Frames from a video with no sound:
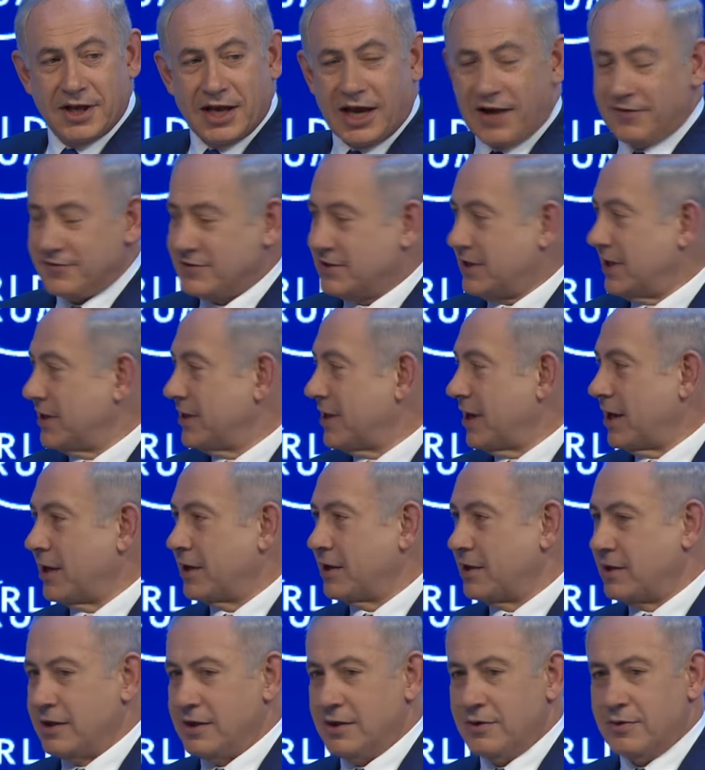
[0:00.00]
I've said that
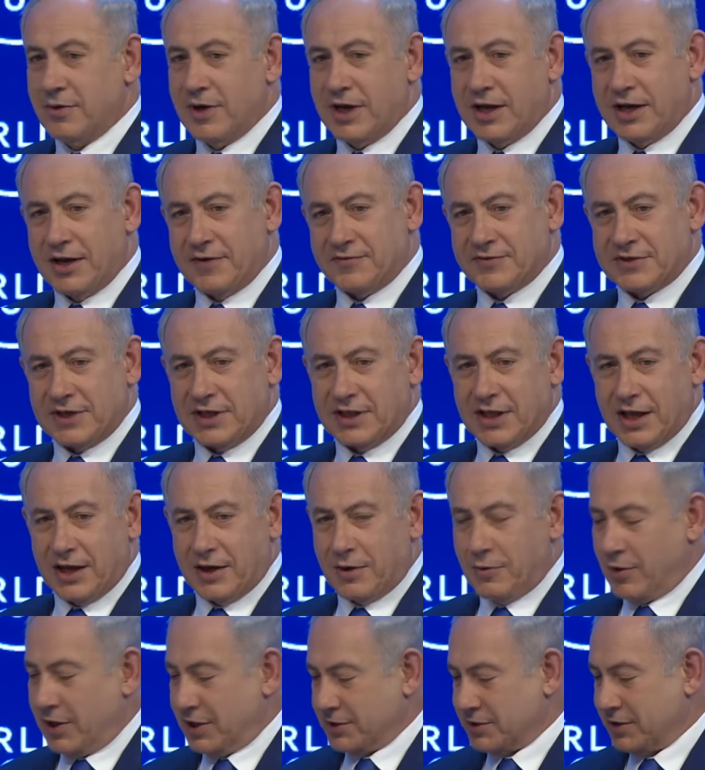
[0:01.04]
at the UN, I've said that
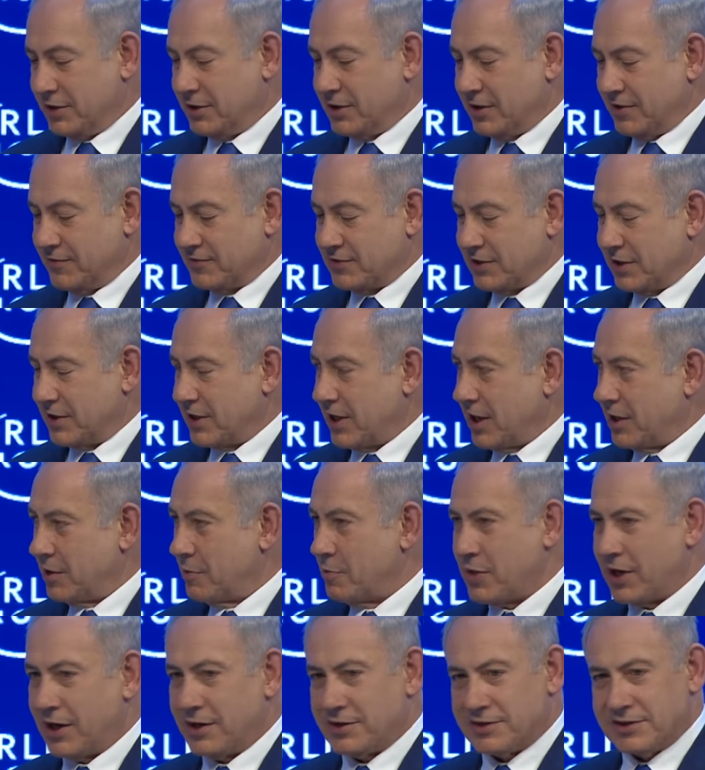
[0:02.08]
in Washington, I've said that in
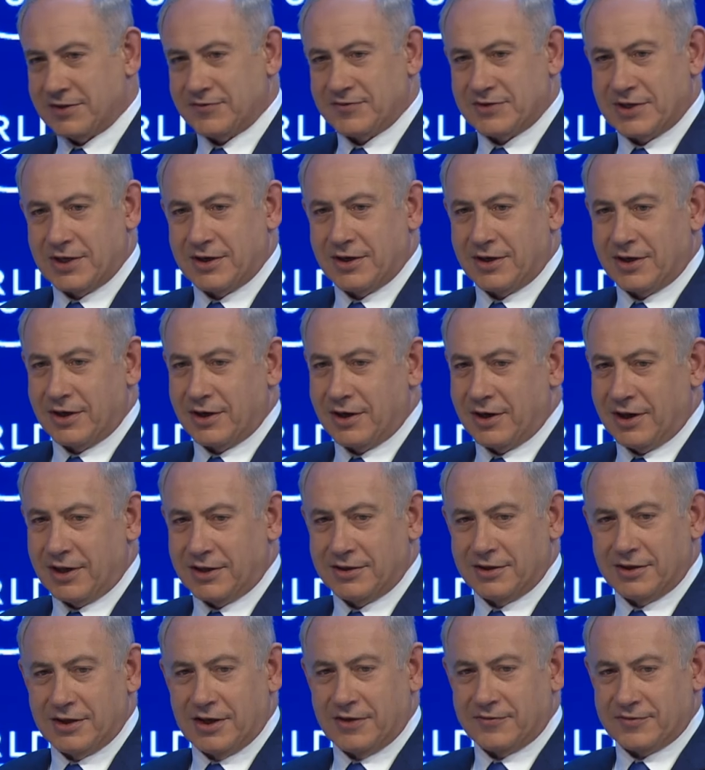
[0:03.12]
Paris, I've said it in
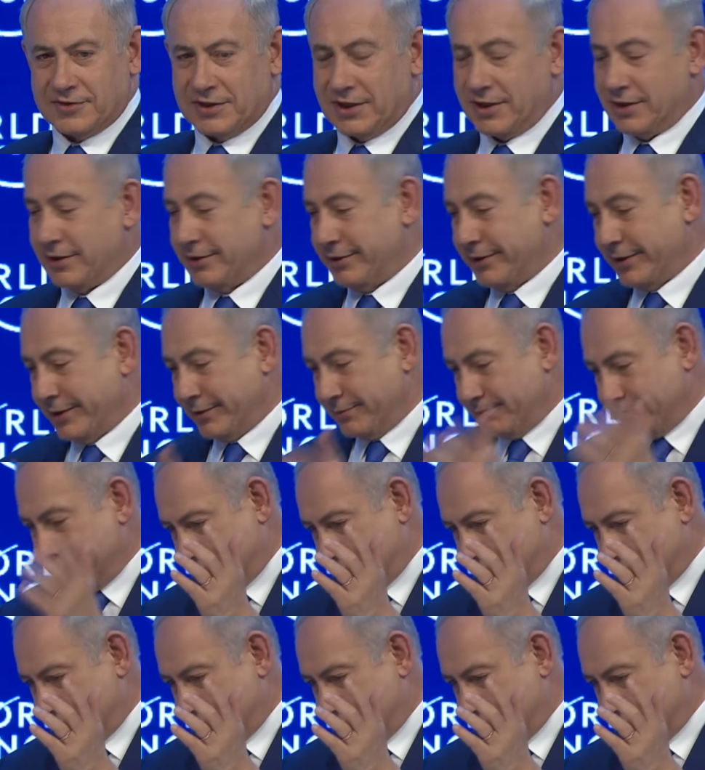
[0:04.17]
London, I've said it uh,